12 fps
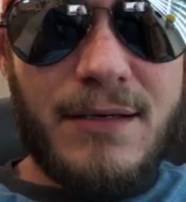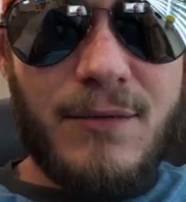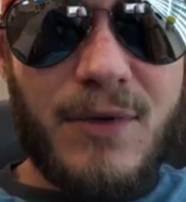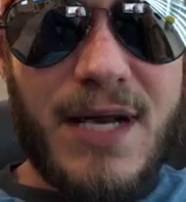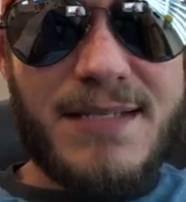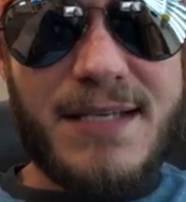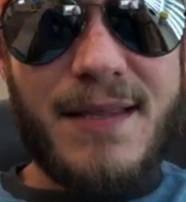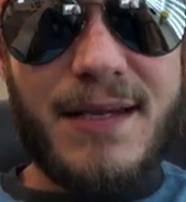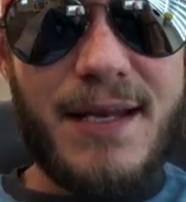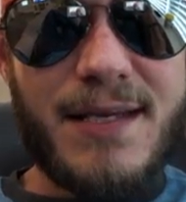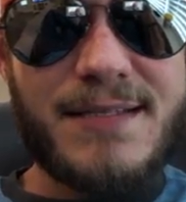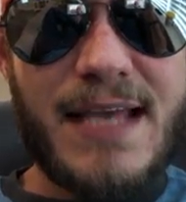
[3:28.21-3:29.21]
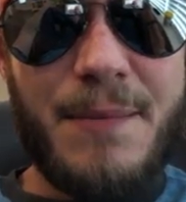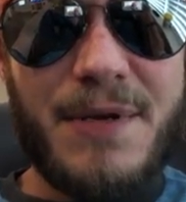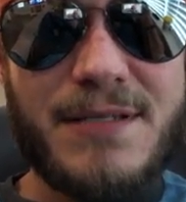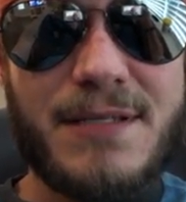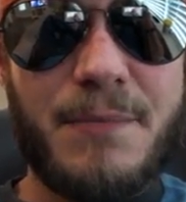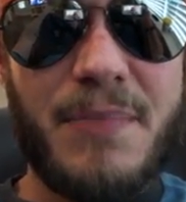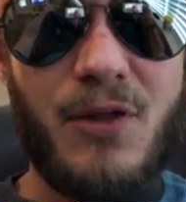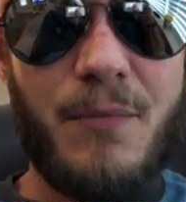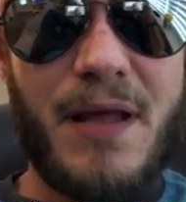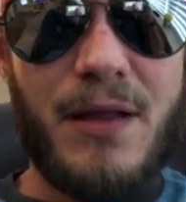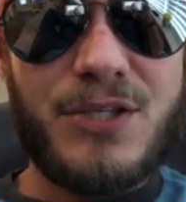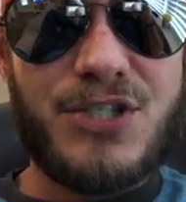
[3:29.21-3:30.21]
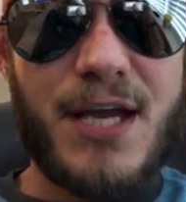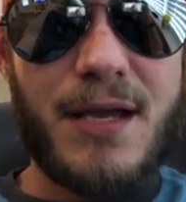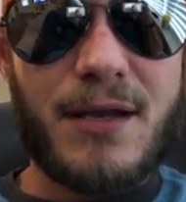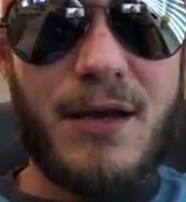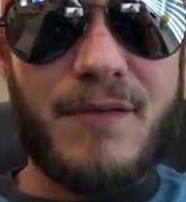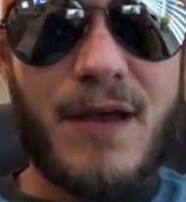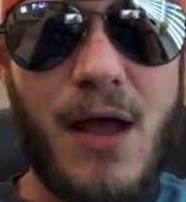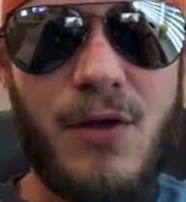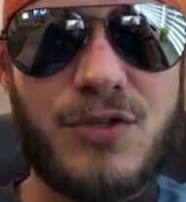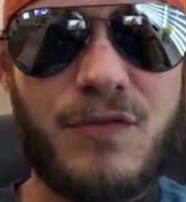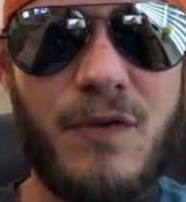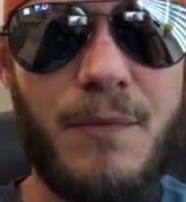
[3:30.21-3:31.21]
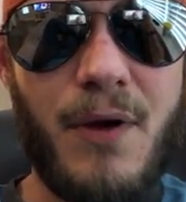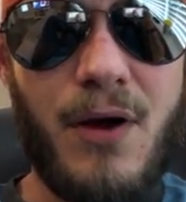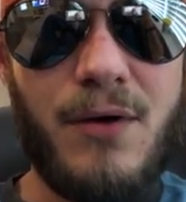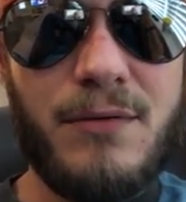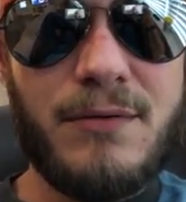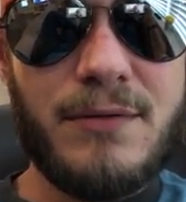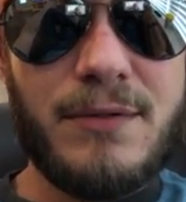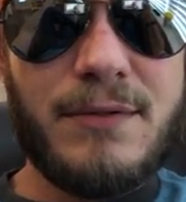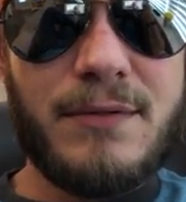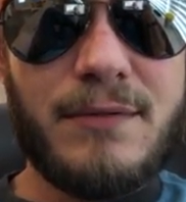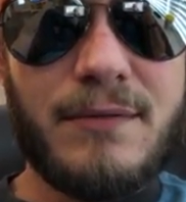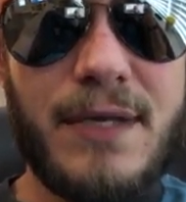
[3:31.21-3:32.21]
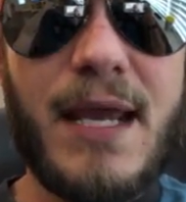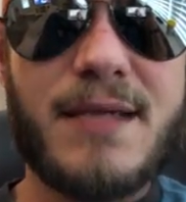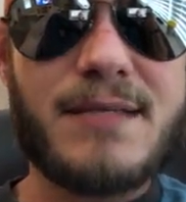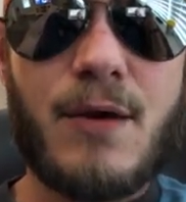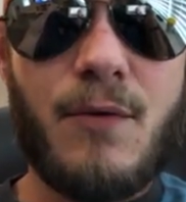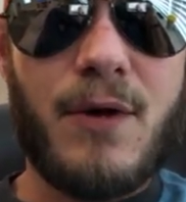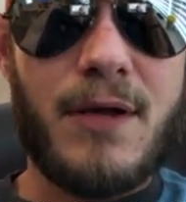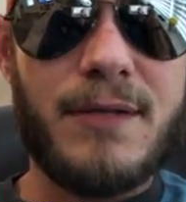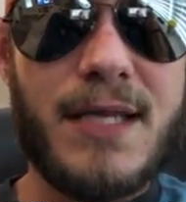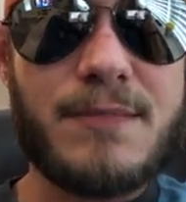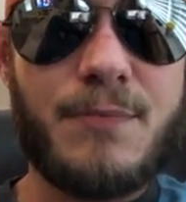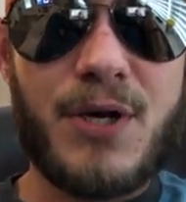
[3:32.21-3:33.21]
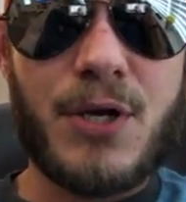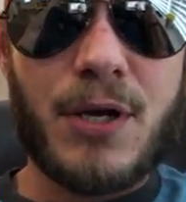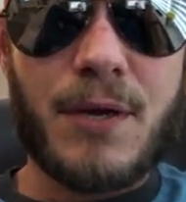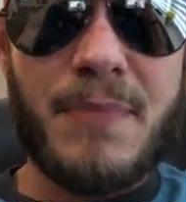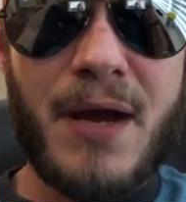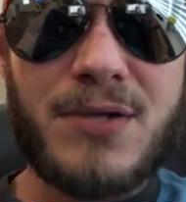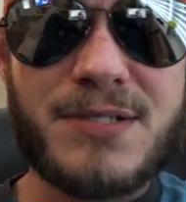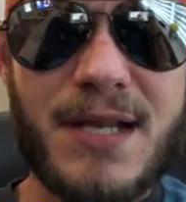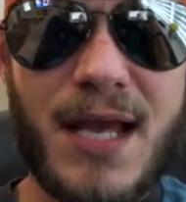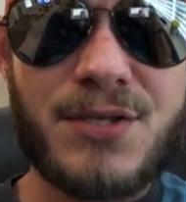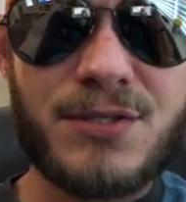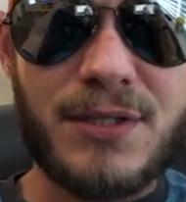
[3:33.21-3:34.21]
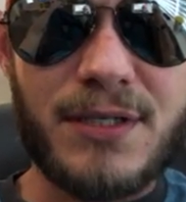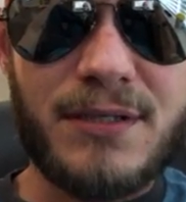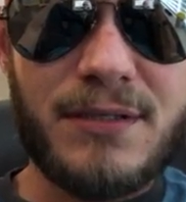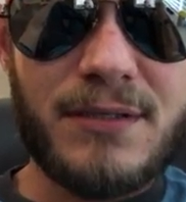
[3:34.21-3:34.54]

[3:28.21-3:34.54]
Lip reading: would I say that Nick Saban is the Bill Belichick of college football? Yes, I would. That's a pretty good comparison, actually.